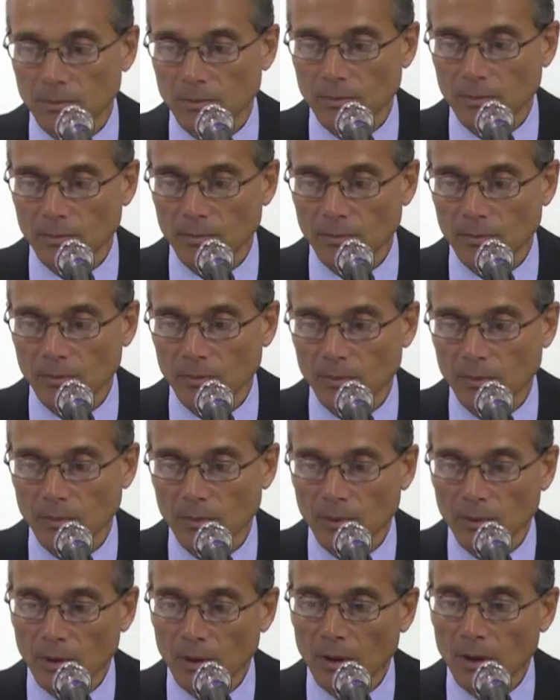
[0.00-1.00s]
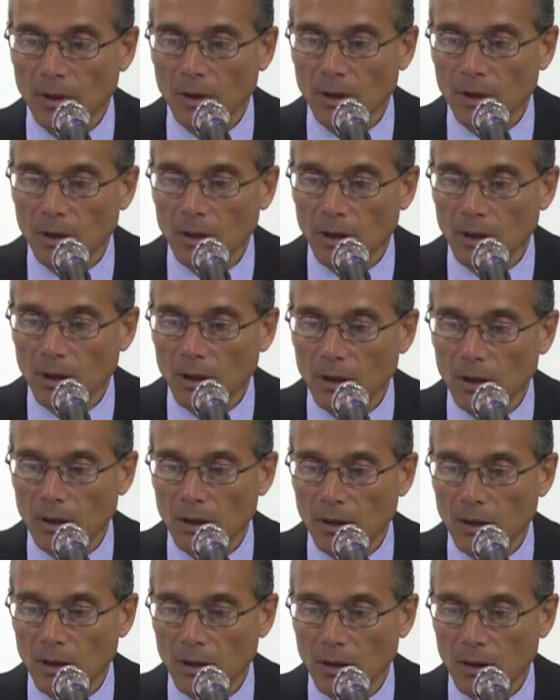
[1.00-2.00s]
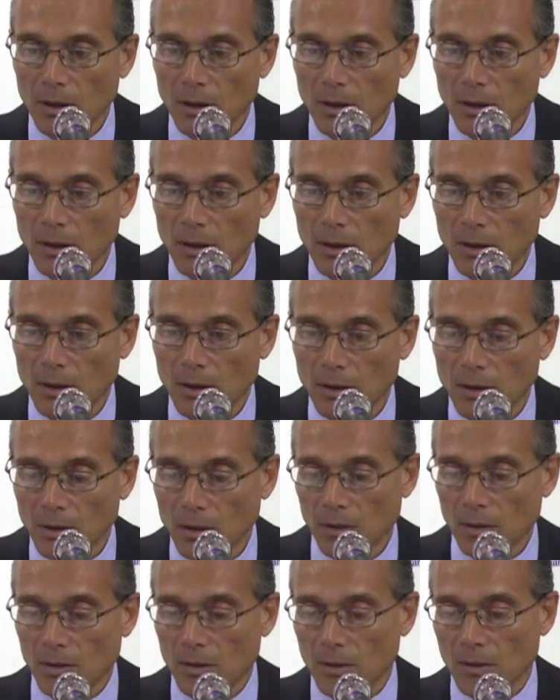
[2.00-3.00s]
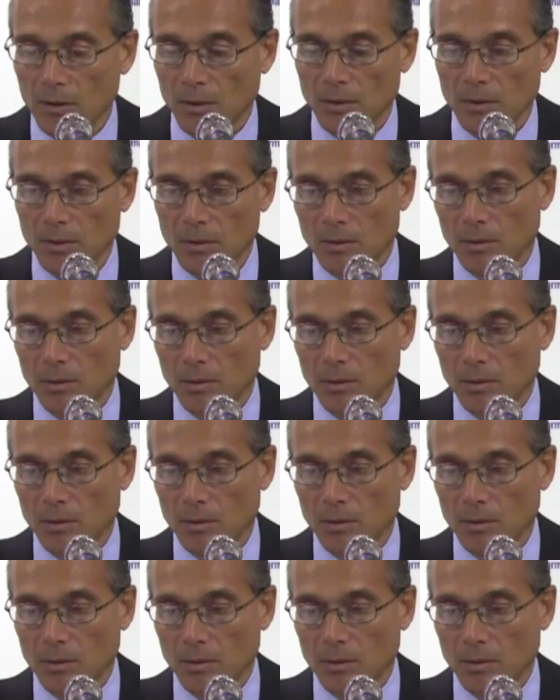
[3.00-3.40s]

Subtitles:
The person shown says nothing.